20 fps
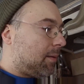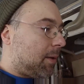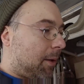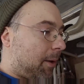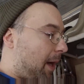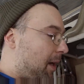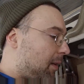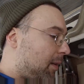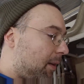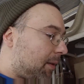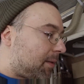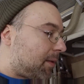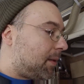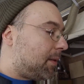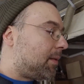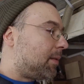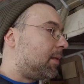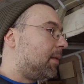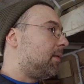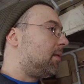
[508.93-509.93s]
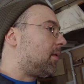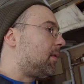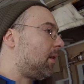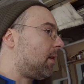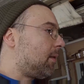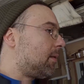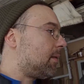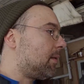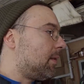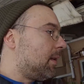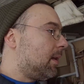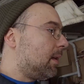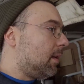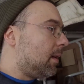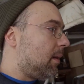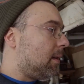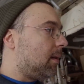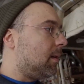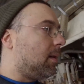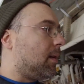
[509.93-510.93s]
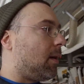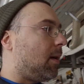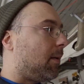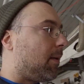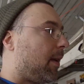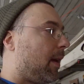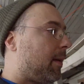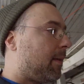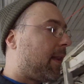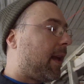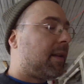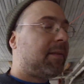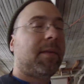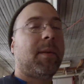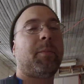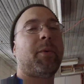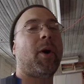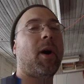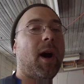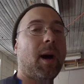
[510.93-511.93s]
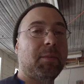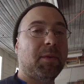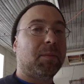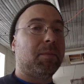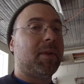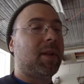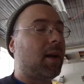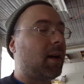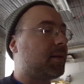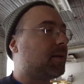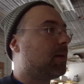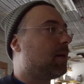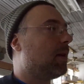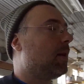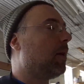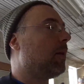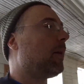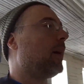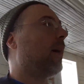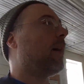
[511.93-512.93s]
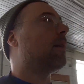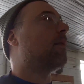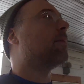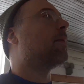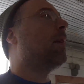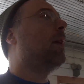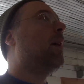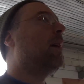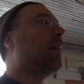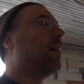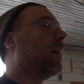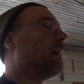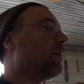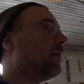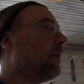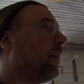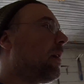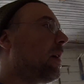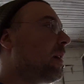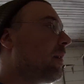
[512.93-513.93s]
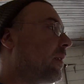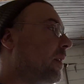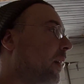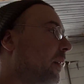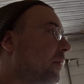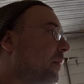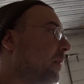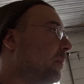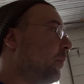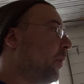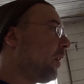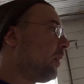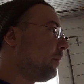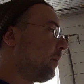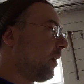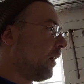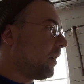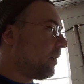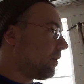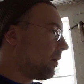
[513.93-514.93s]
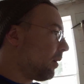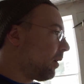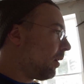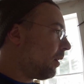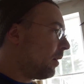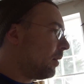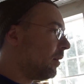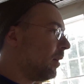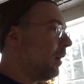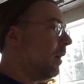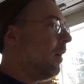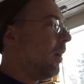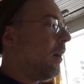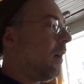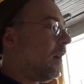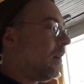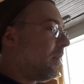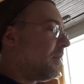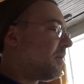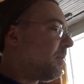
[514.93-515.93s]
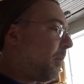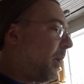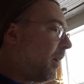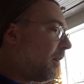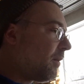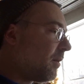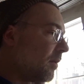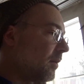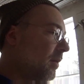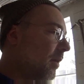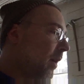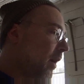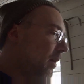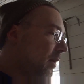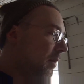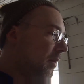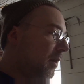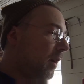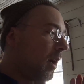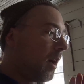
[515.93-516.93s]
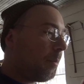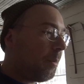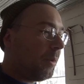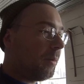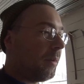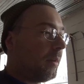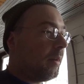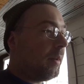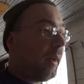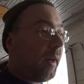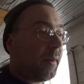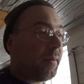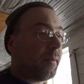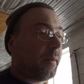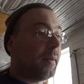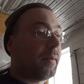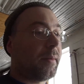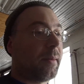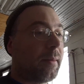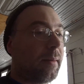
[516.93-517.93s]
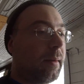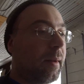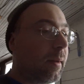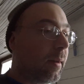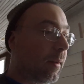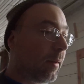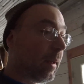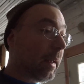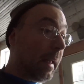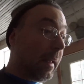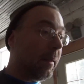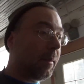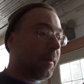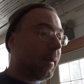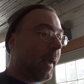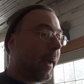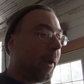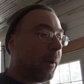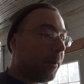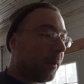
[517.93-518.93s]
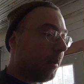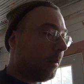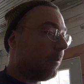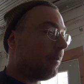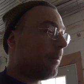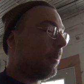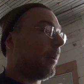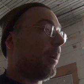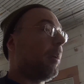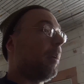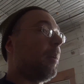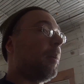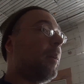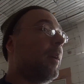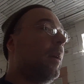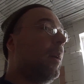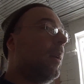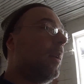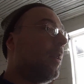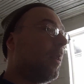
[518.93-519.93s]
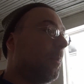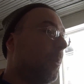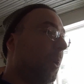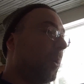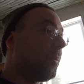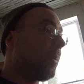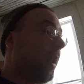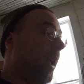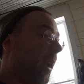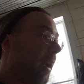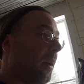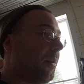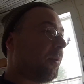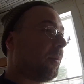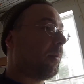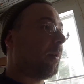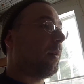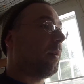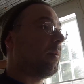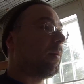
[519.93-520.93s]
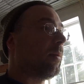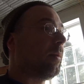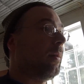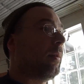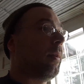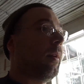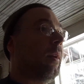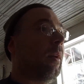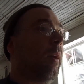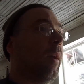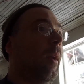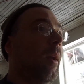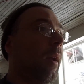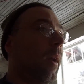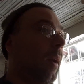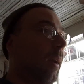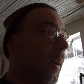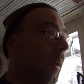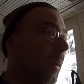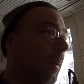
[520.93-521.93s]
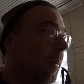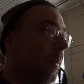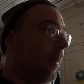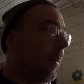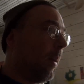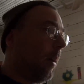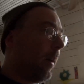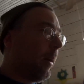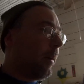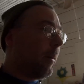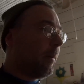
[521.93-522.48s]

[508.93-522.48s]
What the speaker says: great distances. So you know, that's the problem dust that you have. That fine dust that permeates all the space inside the shop is the dust that's the least healthy for you, the most hazardous, and